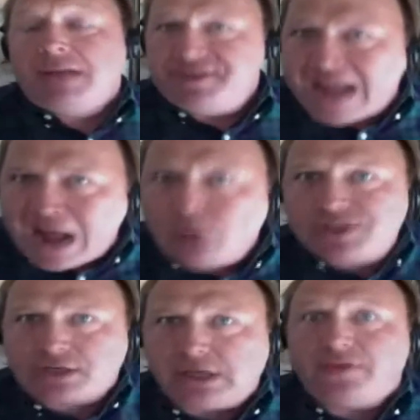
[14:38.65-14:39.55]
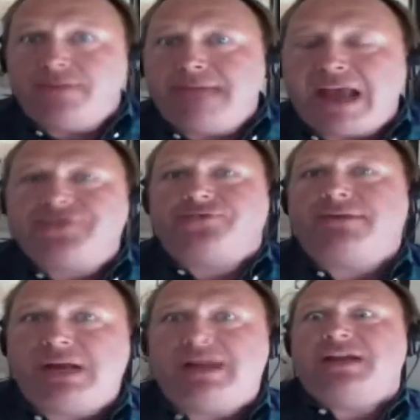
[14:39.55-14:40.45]
But now it's clear the
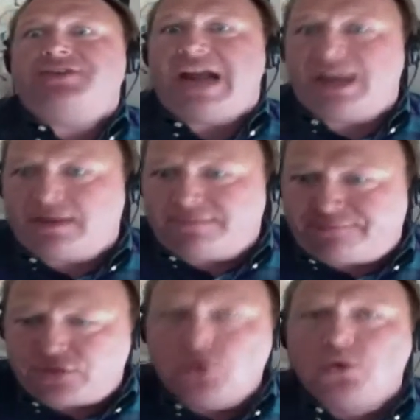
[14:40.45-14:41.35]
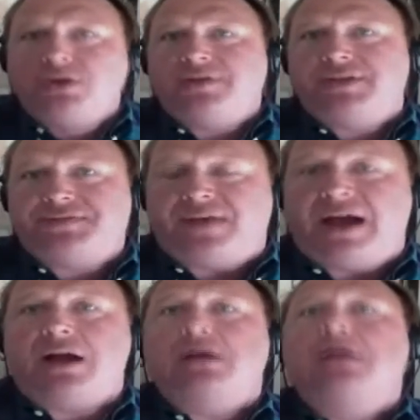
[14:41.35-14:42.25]
mainstream media is adding fuel to
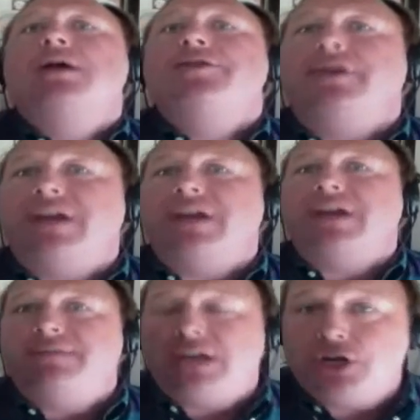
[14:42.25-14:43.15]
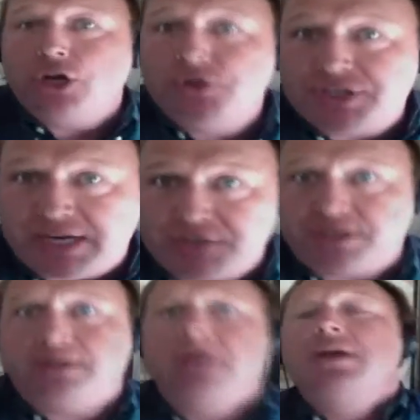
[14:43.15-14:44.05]
this fire. They're giving it huge
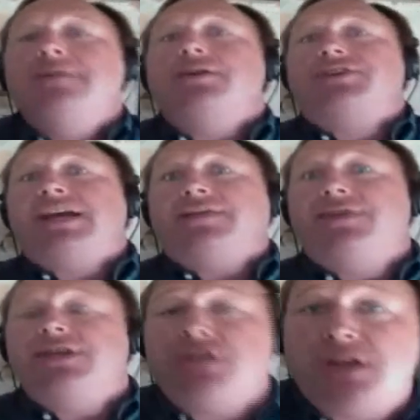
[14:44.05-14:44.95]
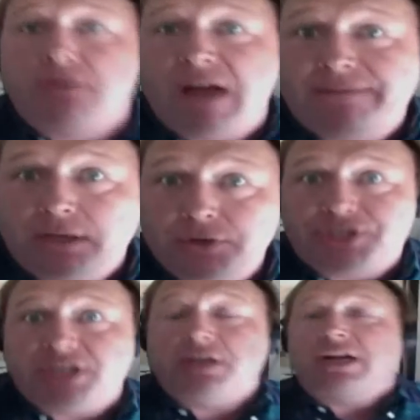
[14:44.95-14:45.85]
attention. They're saying this is the
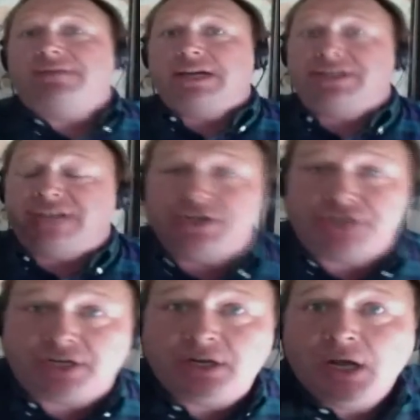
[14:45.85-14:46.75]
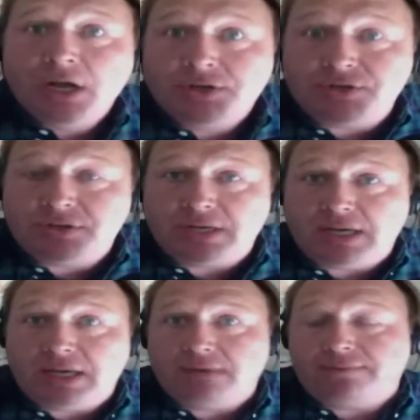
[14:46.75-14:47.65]
revolution. They're giving attention to
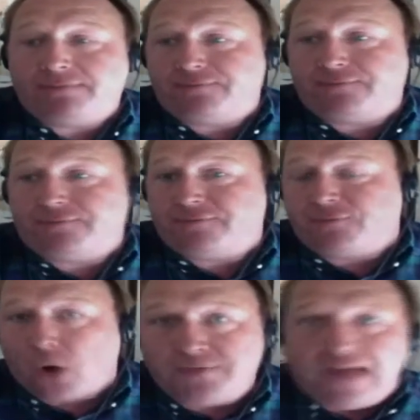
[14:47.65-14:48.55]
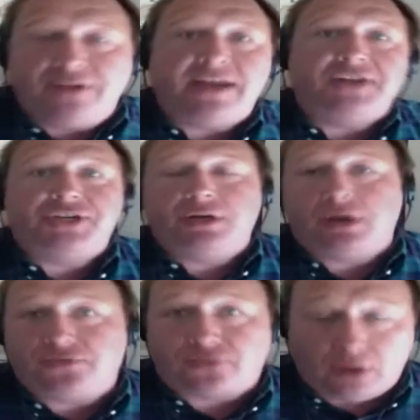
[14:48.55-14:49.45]
the Ford
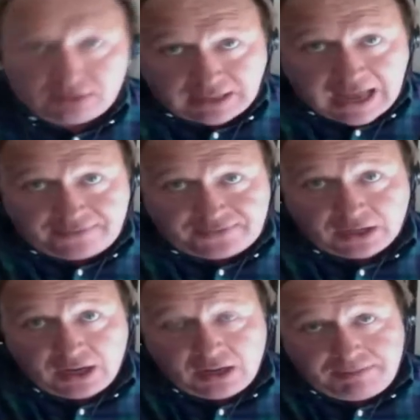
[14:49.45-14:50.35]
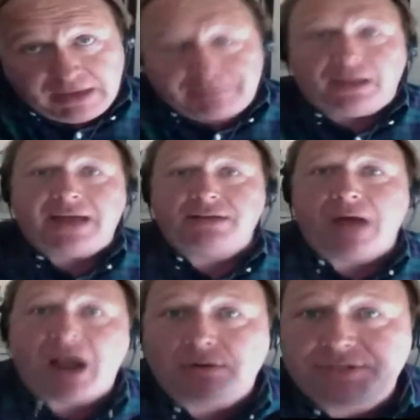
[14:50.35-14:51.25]
Foundation-controlled left, people like
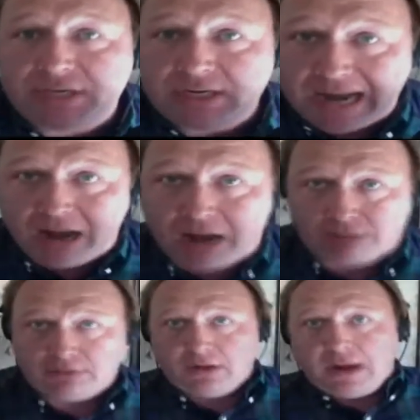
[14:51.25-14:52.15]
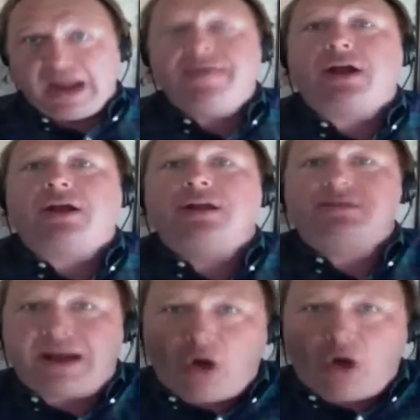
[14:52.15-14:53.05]
Democracy Now! and they're going to
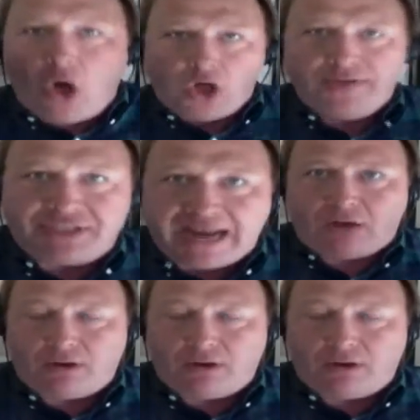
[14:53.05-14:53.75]
take all this